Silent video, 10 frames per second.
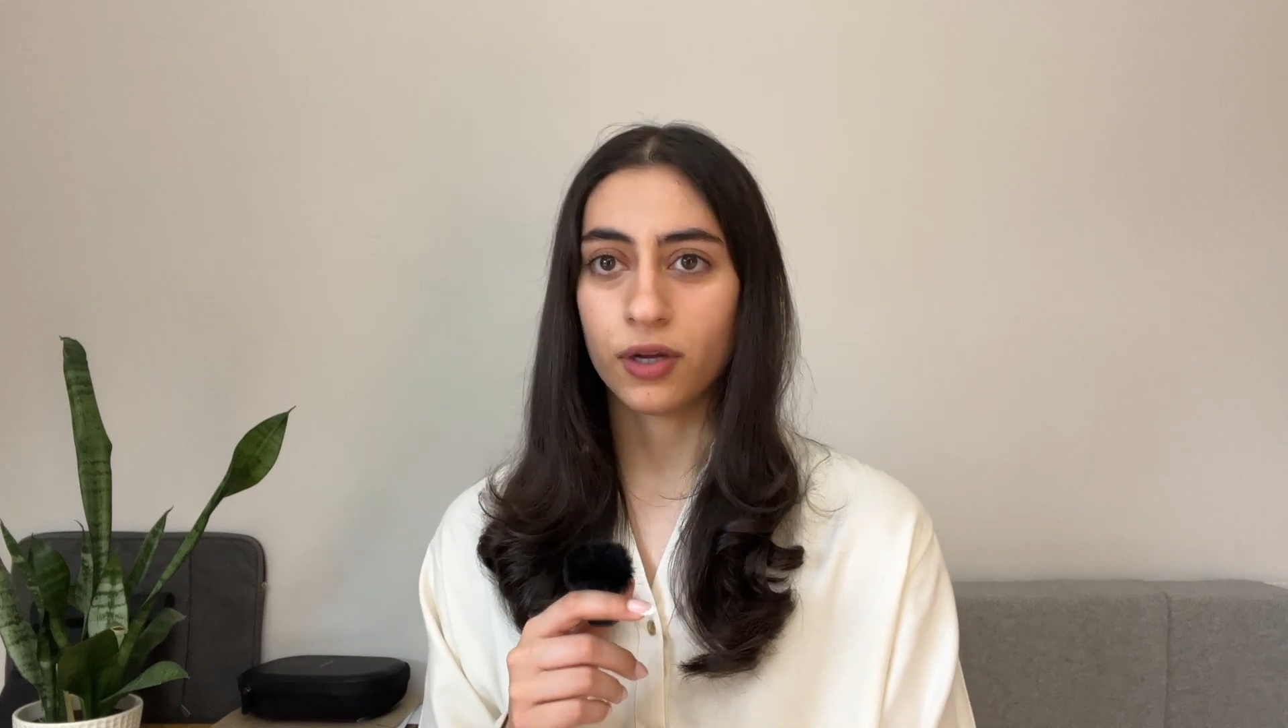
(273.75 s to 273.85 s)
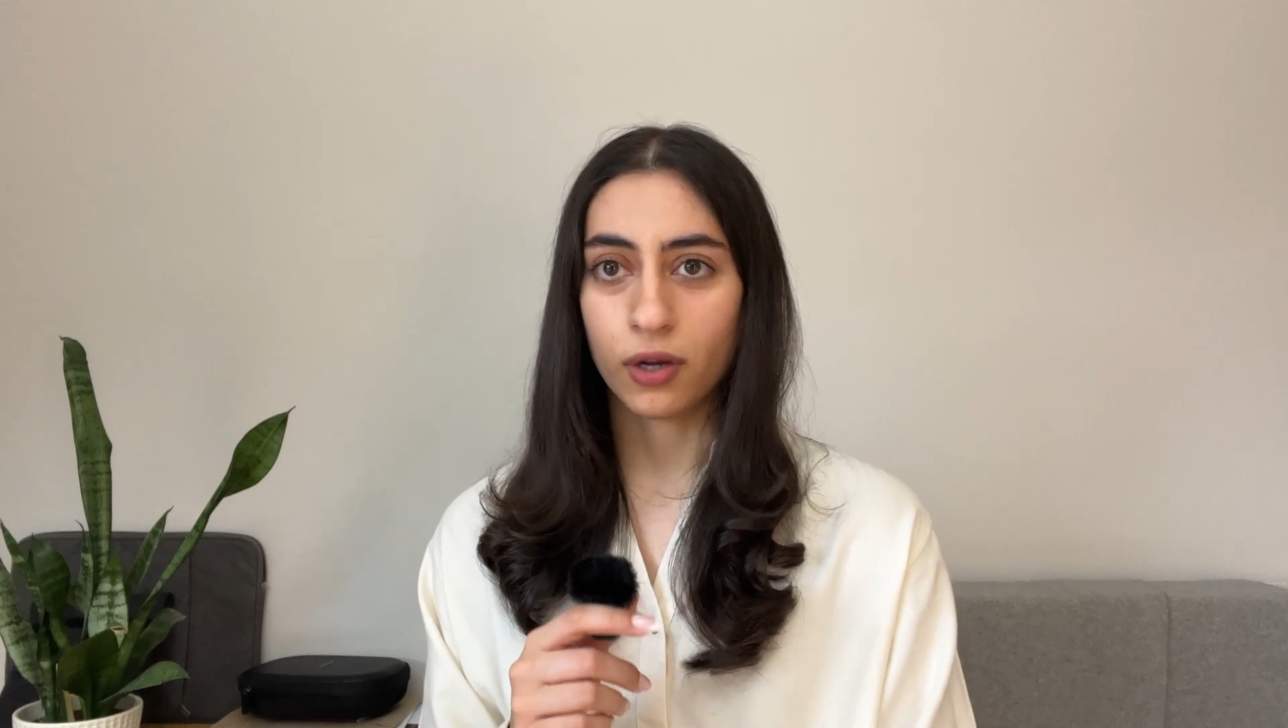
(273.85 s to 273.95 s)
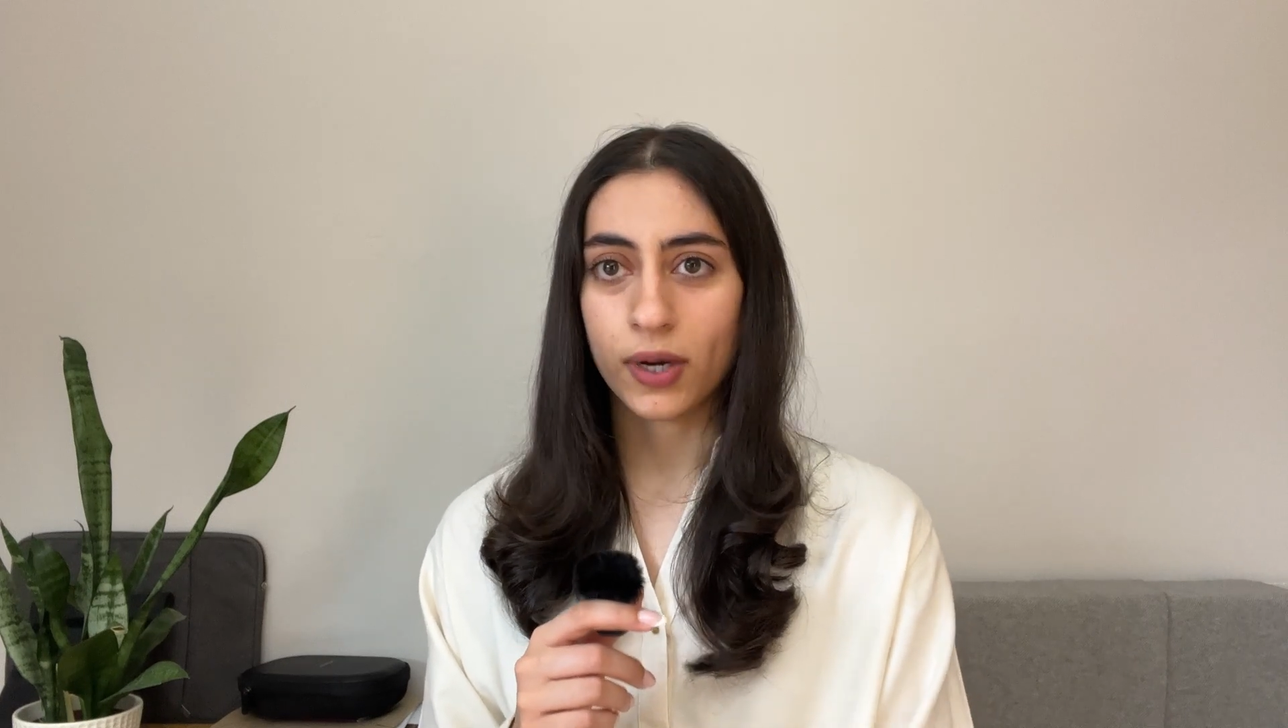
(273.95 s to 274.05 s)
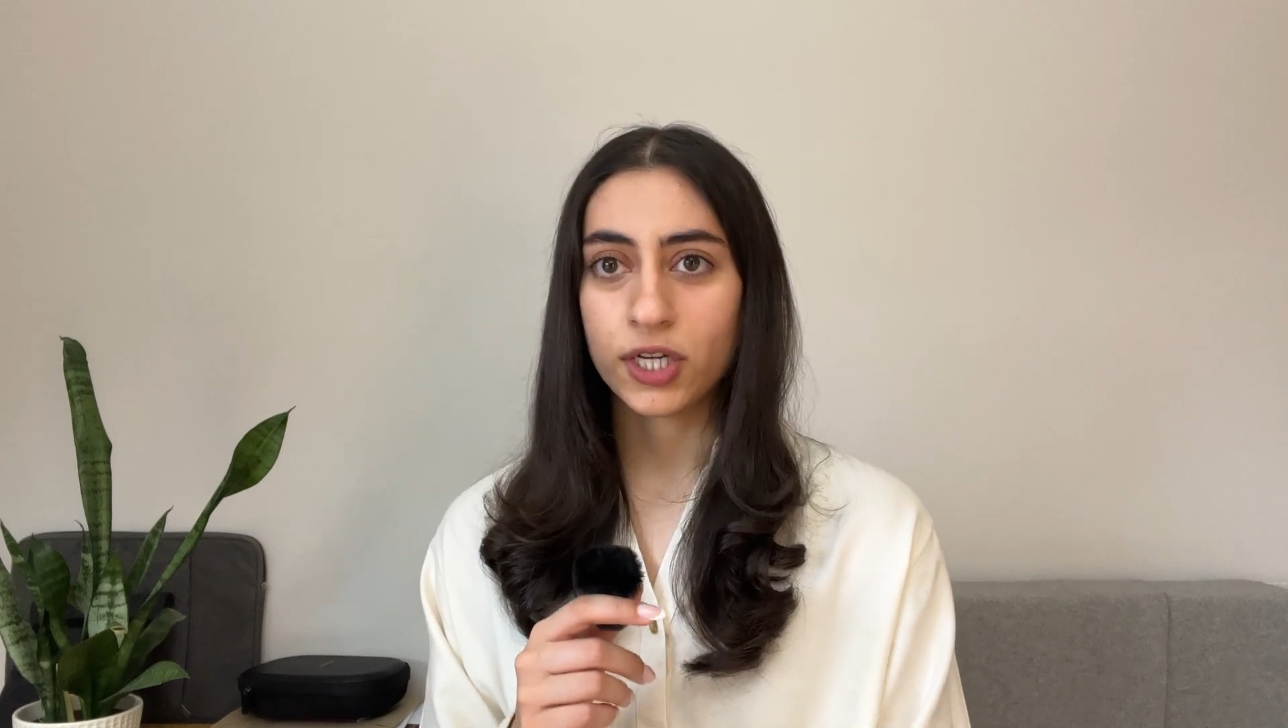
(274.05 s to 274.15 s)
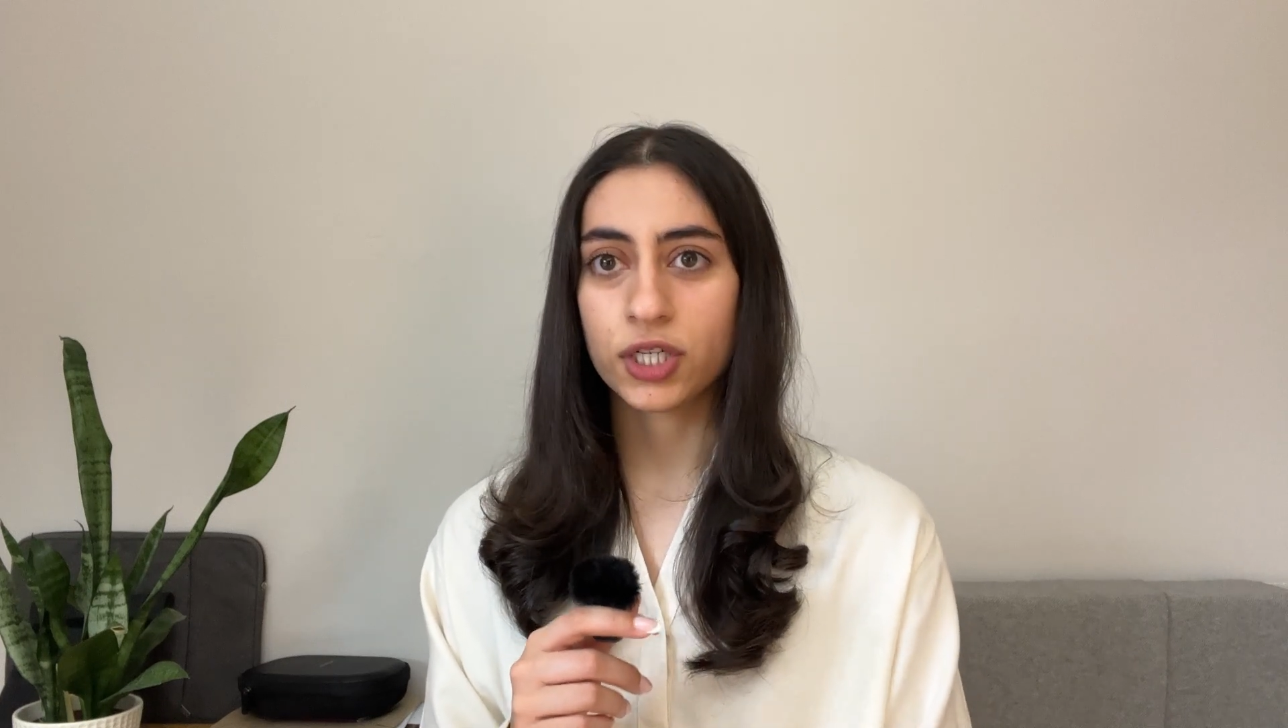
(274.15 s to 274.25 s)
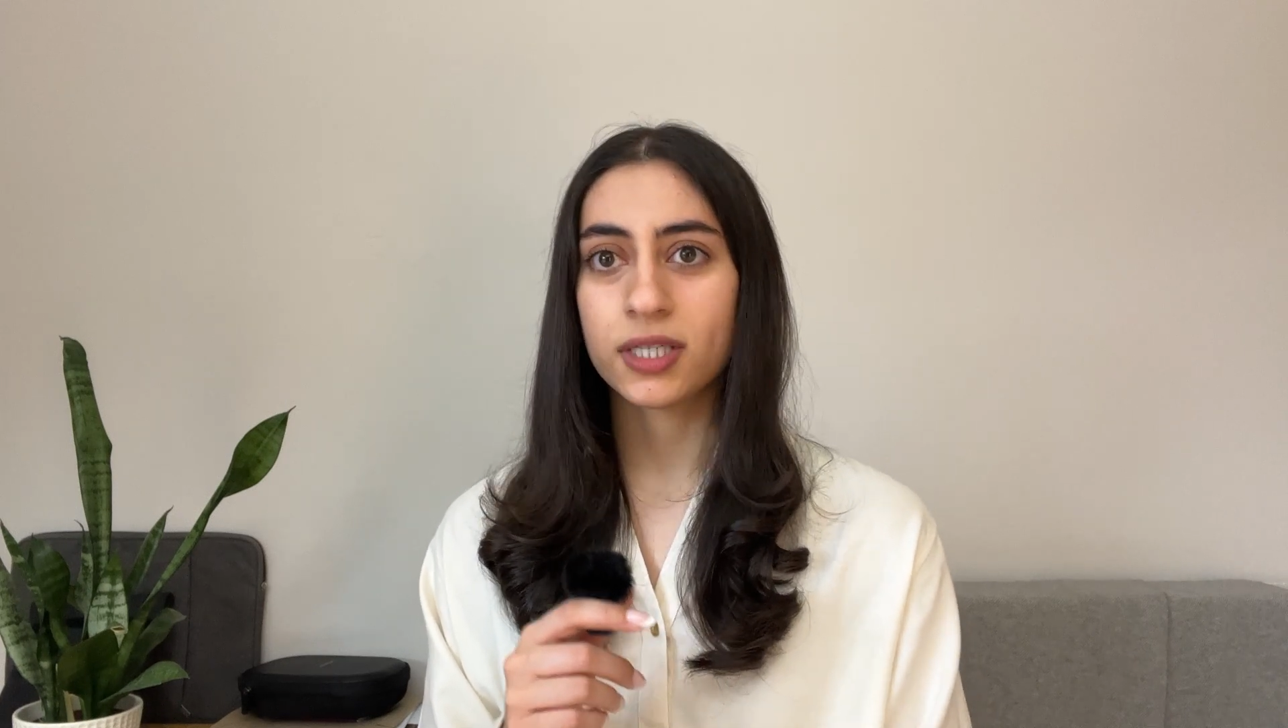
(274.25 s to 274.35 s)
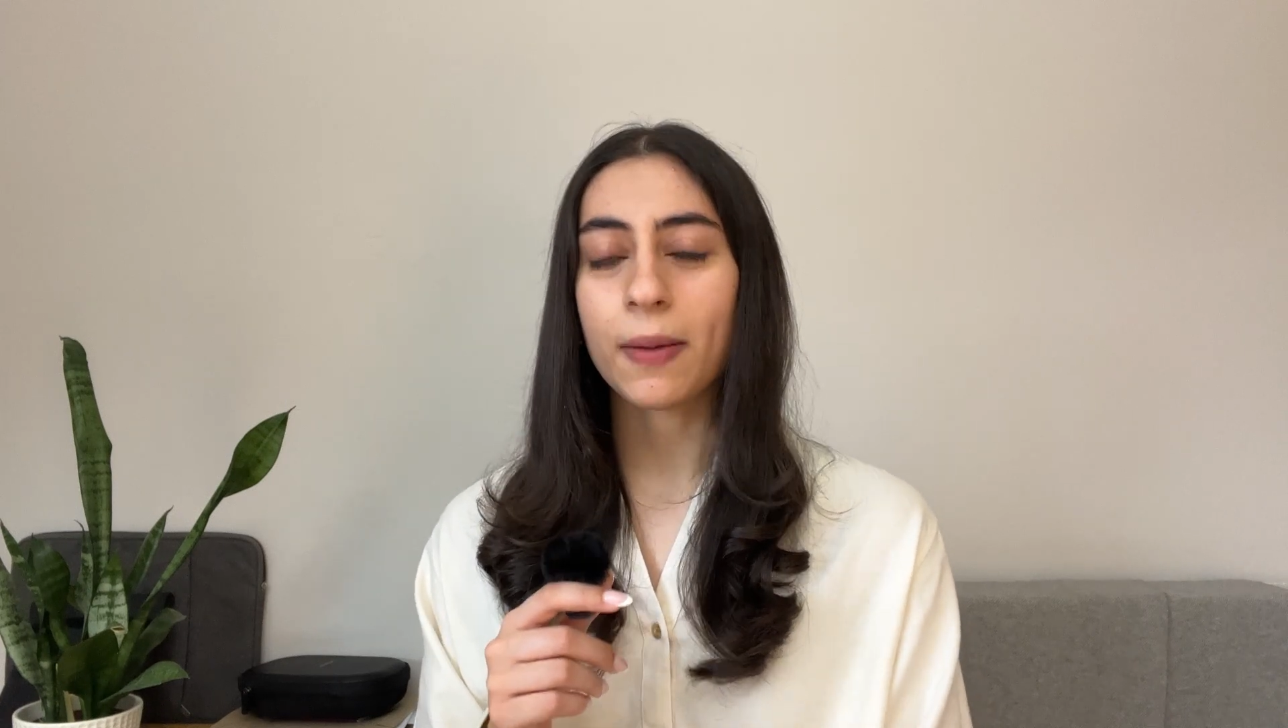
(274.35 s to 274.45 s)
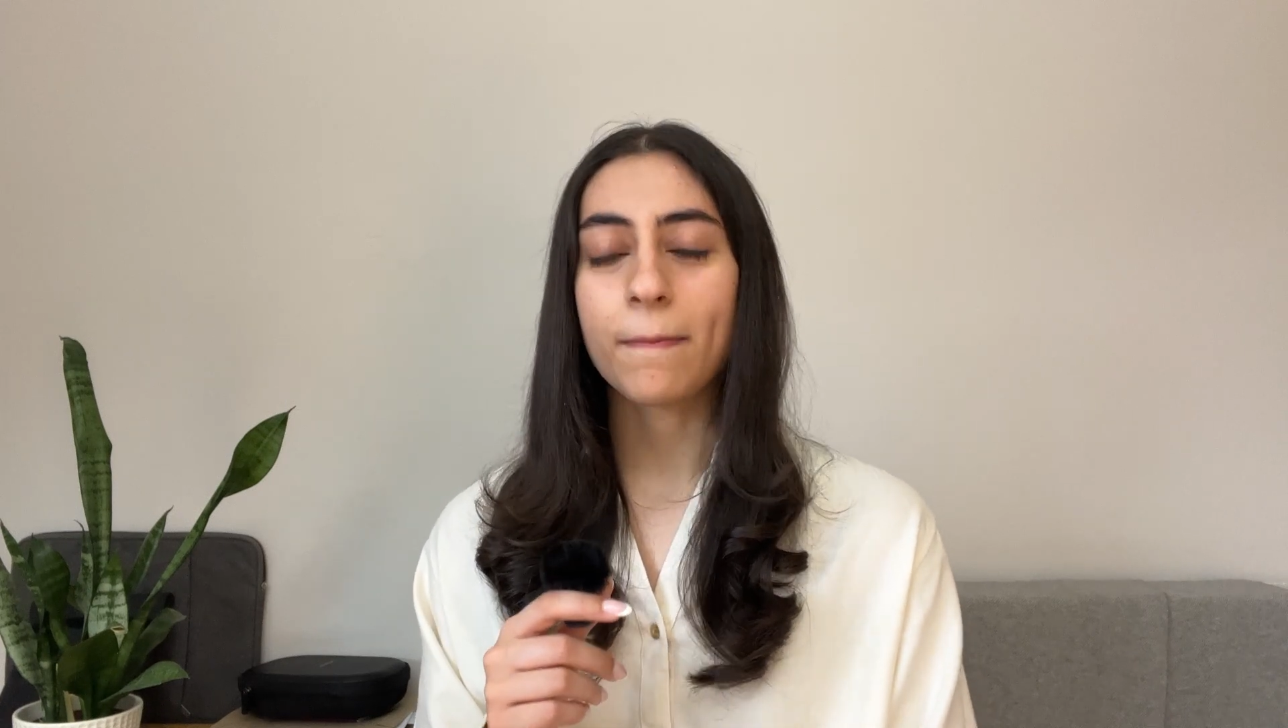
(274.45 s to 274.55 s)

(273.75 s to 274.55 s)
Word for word: equations,